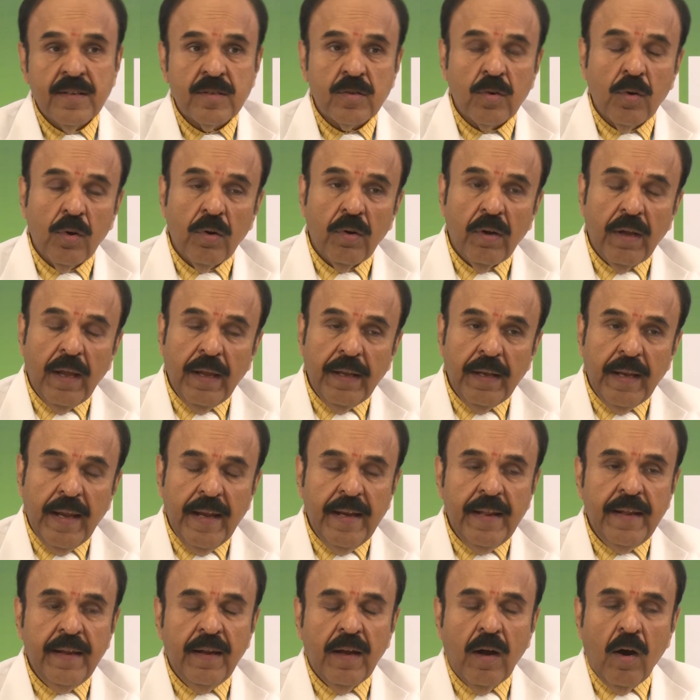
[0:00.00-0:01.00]
So
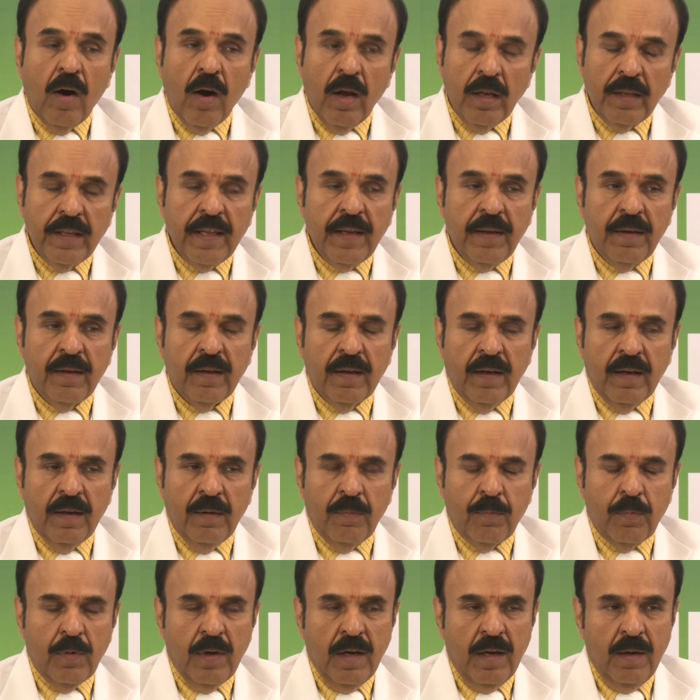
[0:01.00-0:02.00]
in all
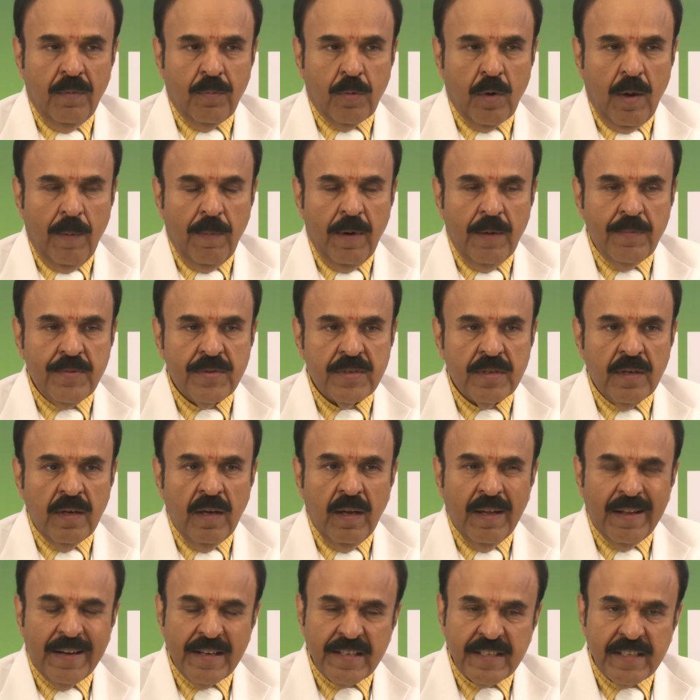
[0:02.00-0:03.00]
the problems,
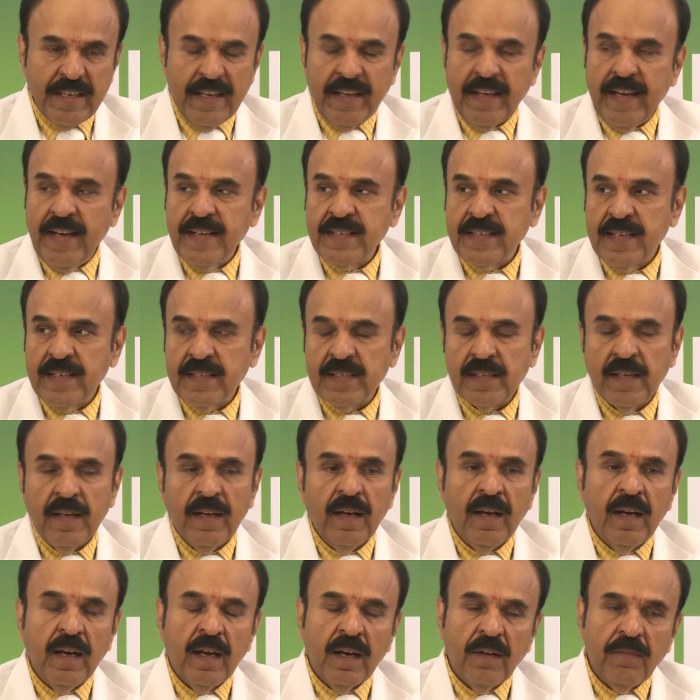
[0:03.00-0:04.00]
risky cases,
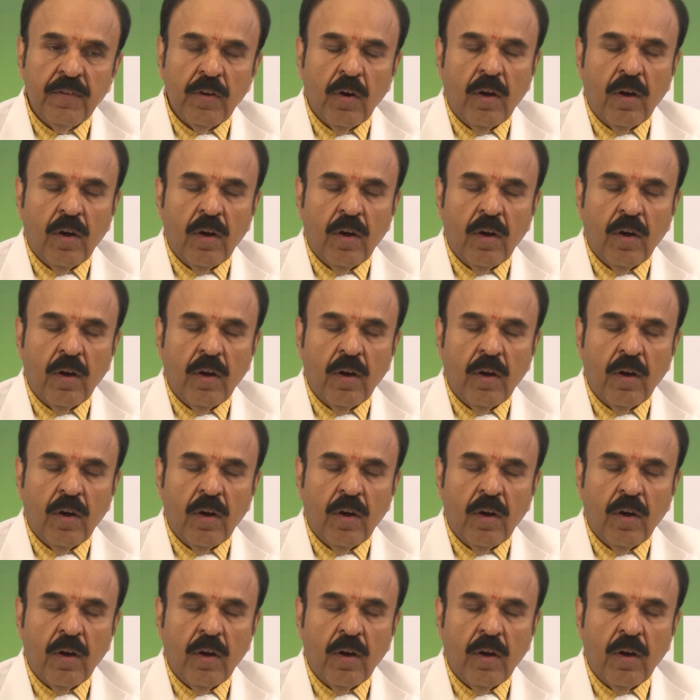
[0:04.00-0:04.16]
we